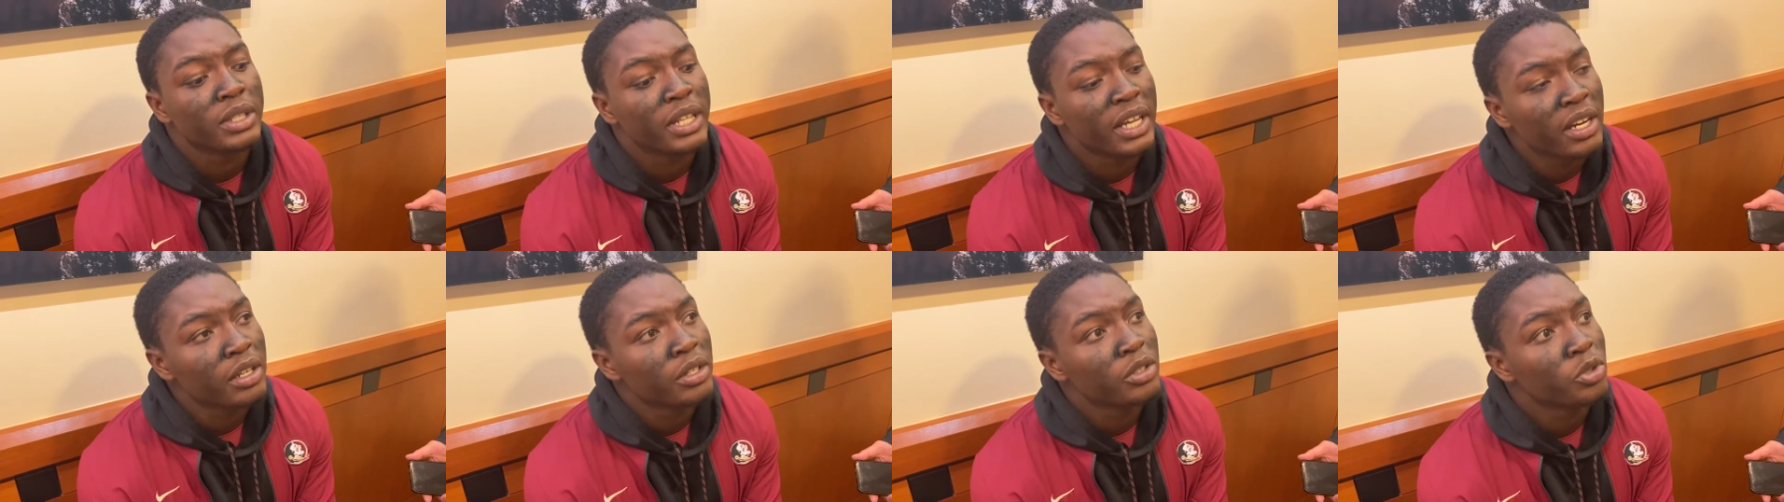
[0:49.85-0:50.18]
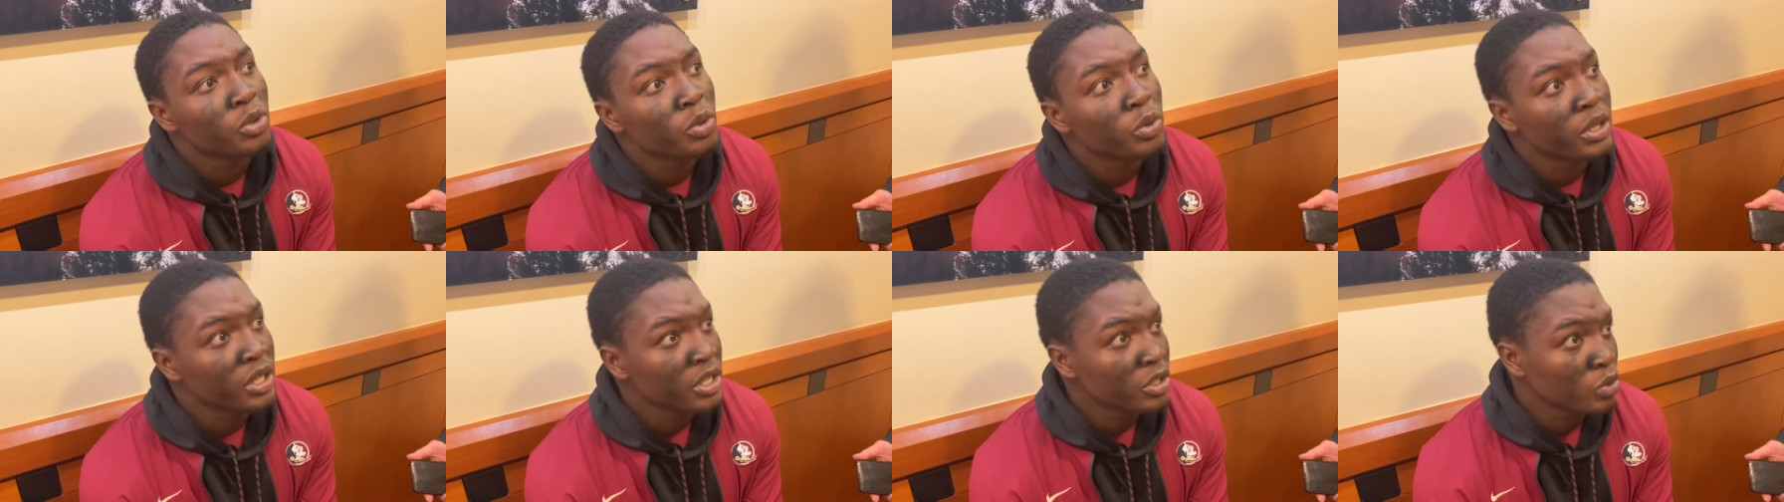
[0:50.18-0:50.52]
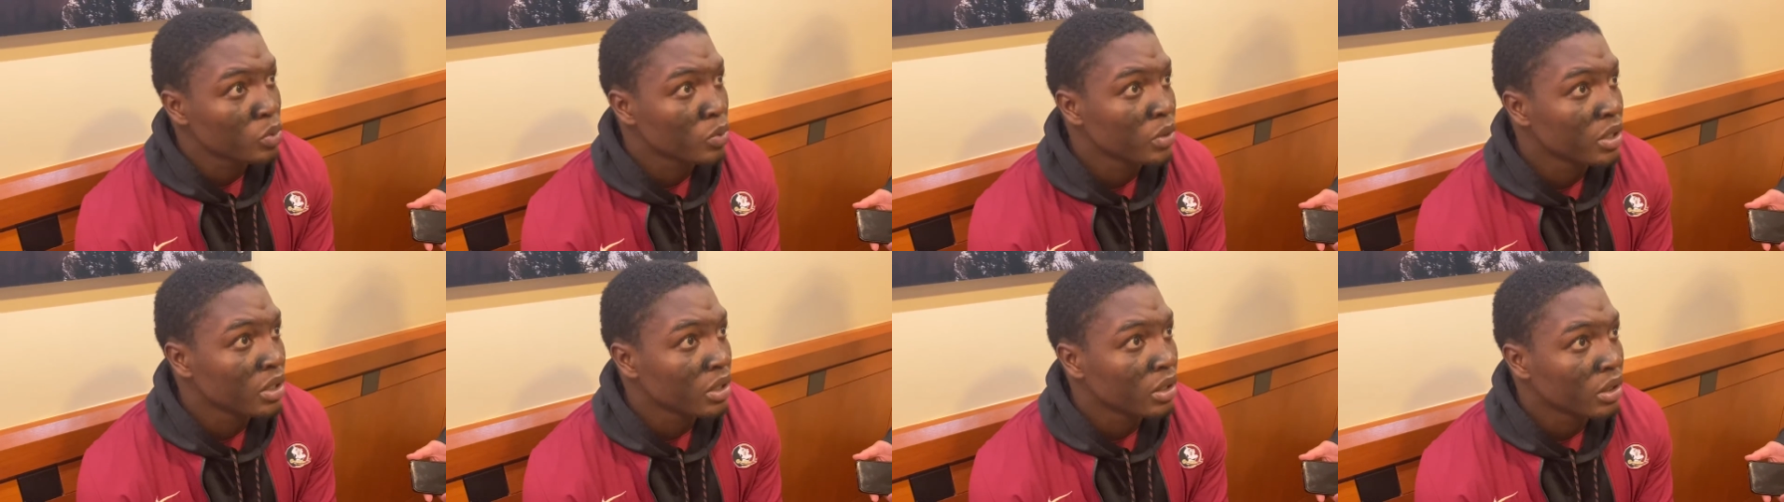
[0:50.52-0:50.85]
didn't do this
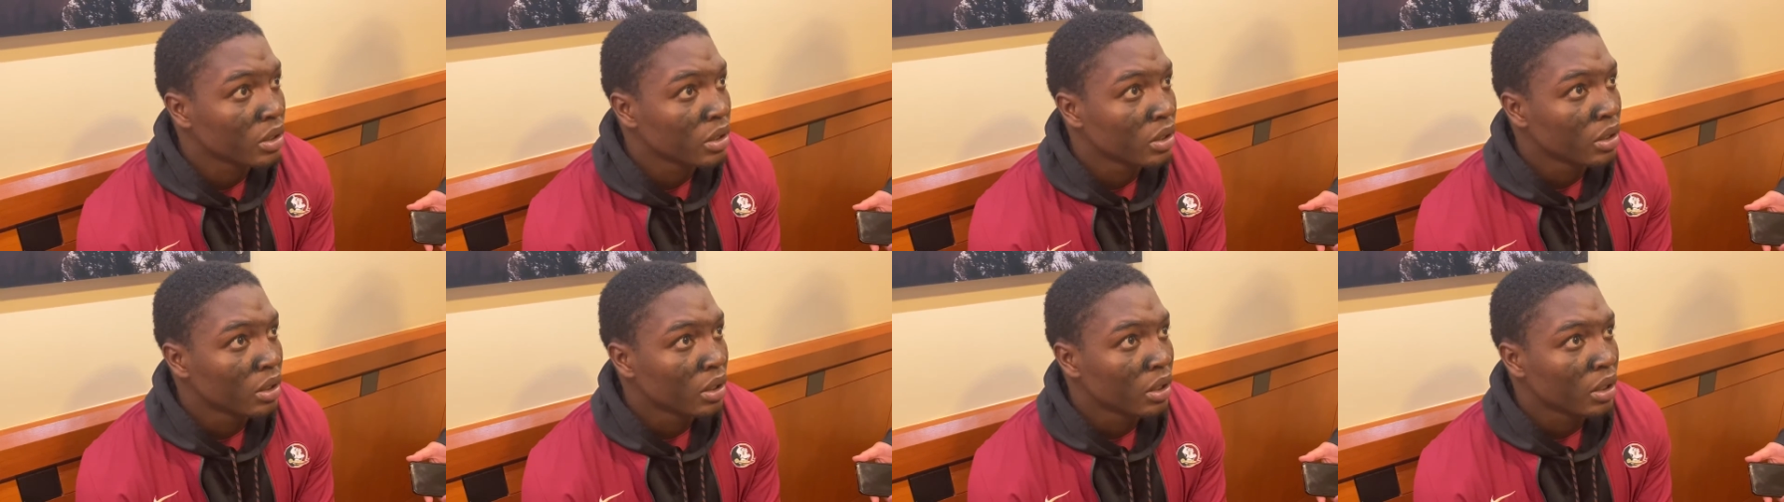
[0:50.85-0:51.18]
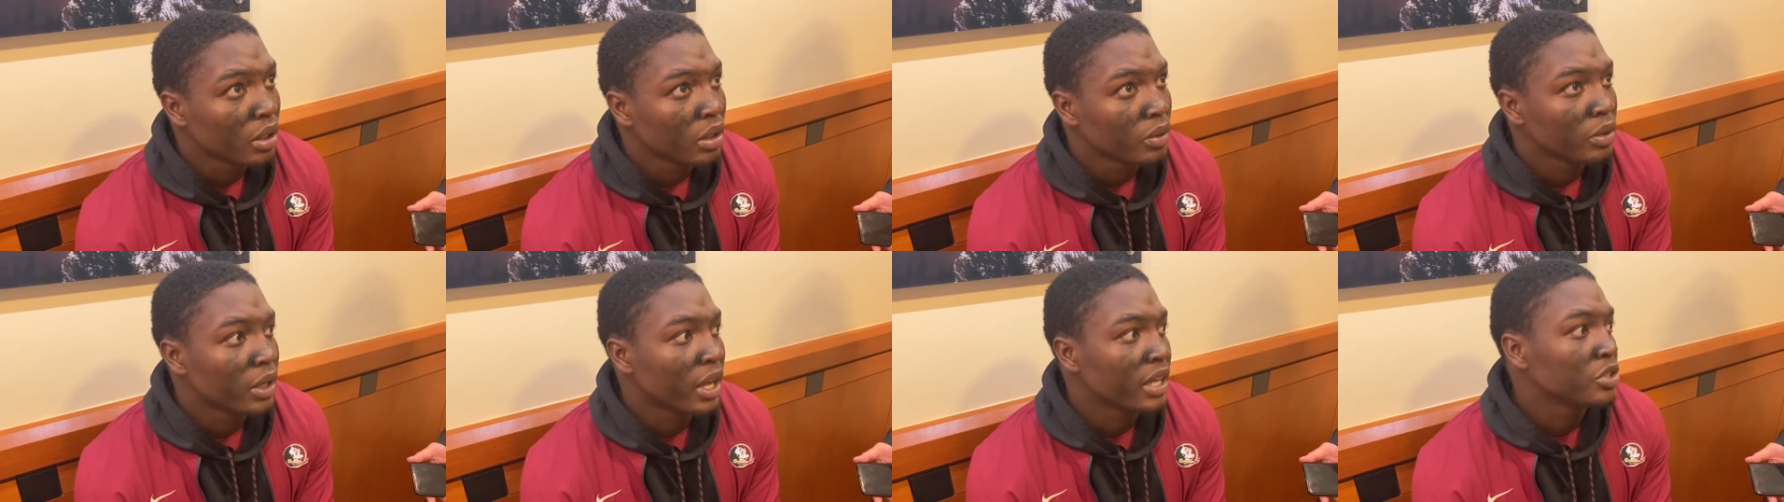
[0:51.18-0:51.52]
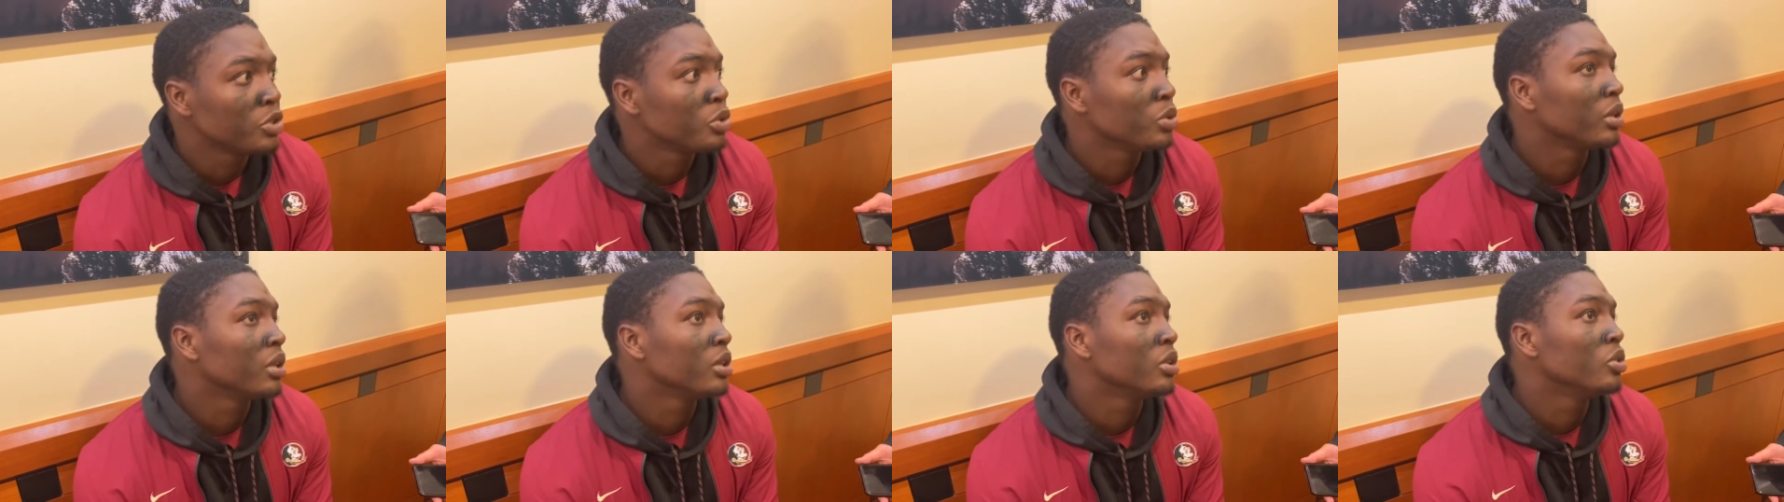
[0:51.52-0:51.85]
week, that
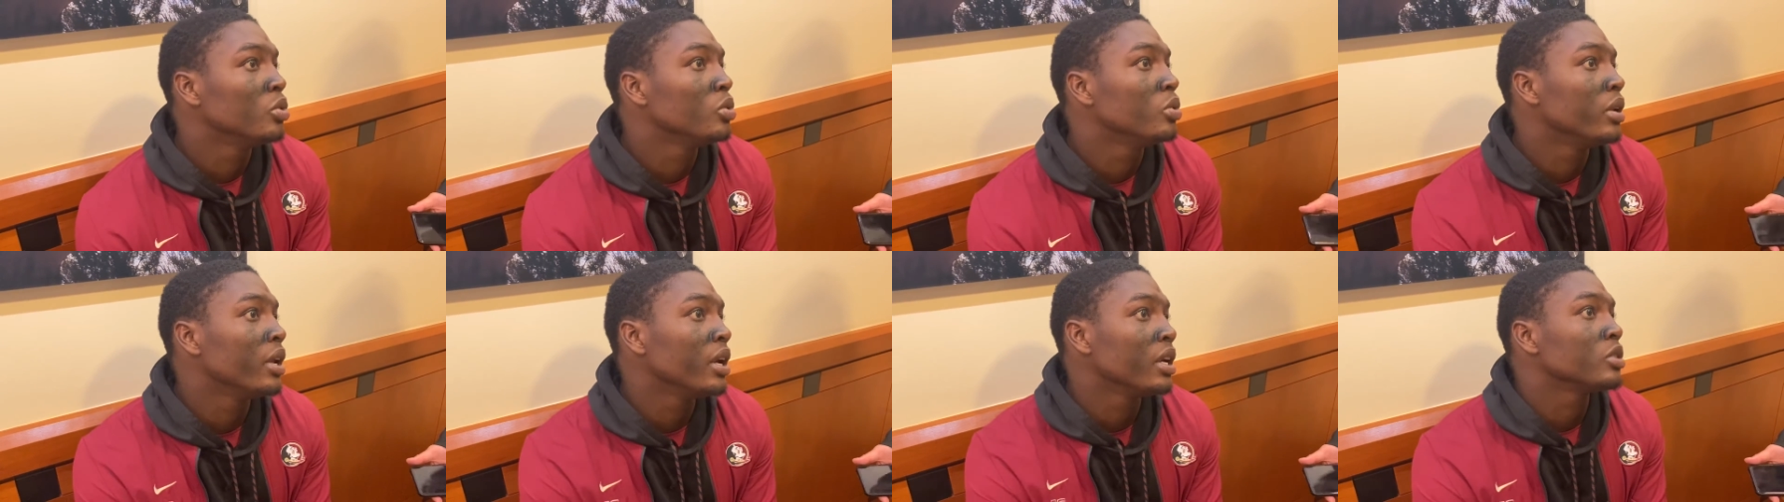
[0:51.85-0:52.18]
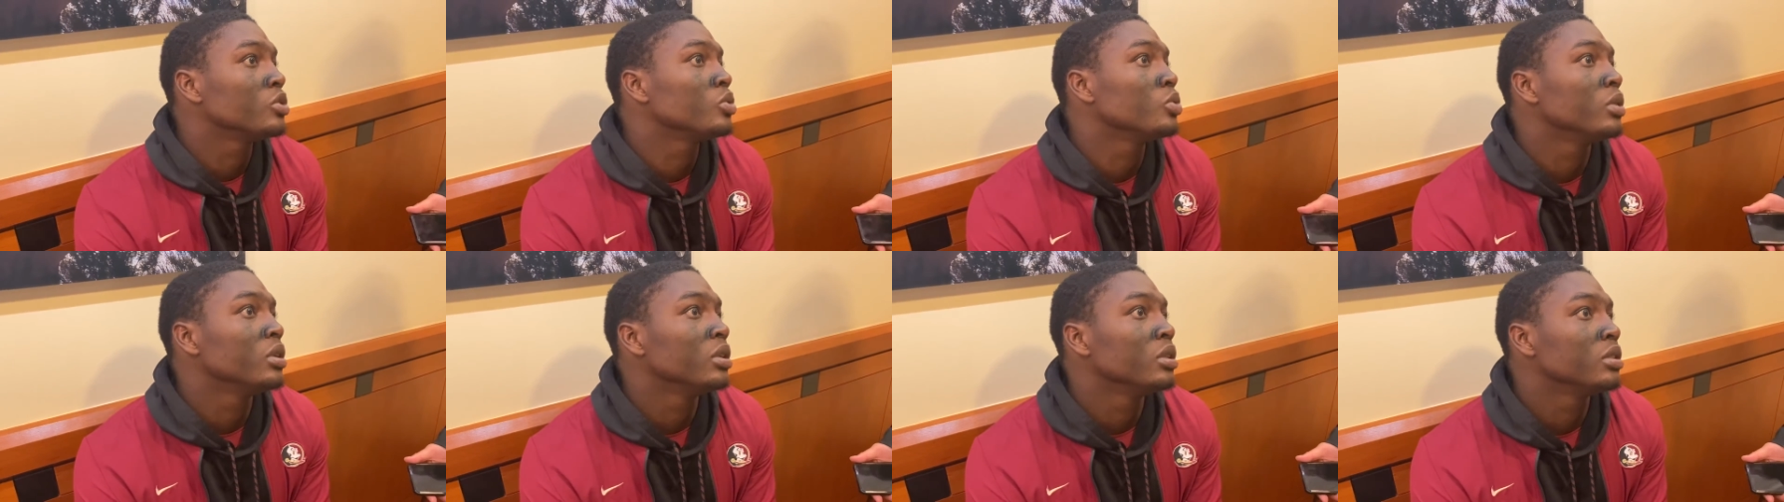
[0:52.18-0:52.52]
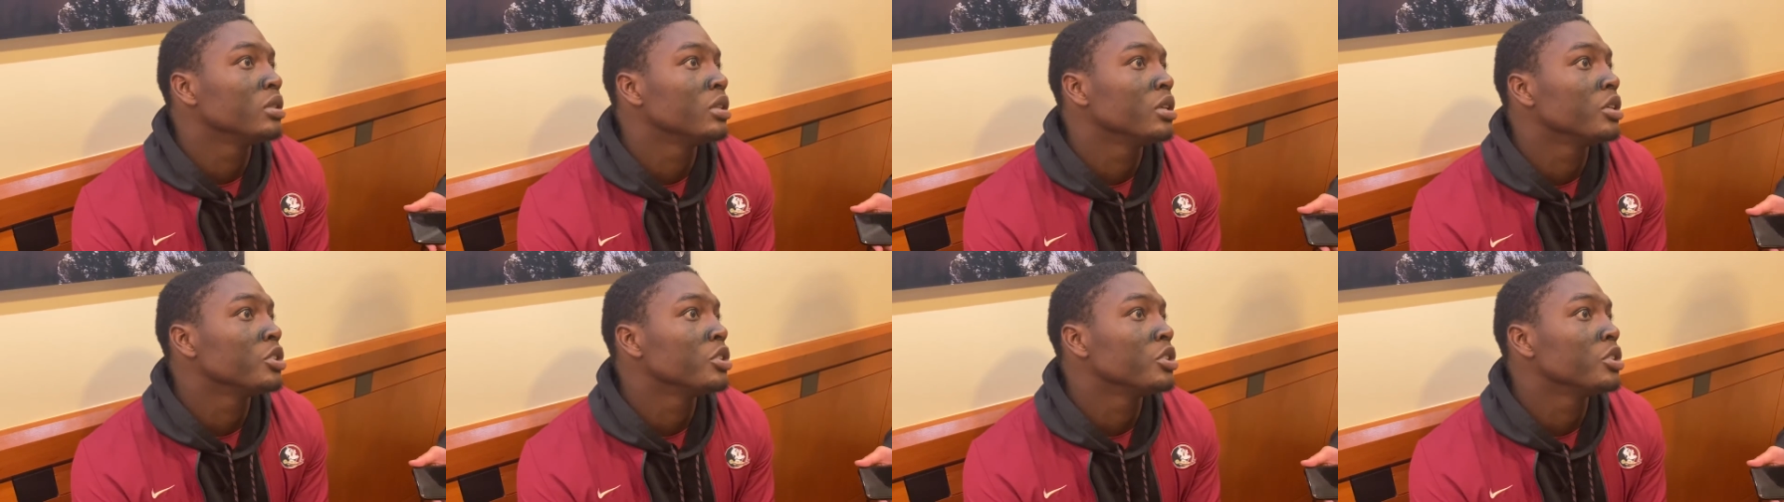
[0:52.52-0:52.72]
you can do next week to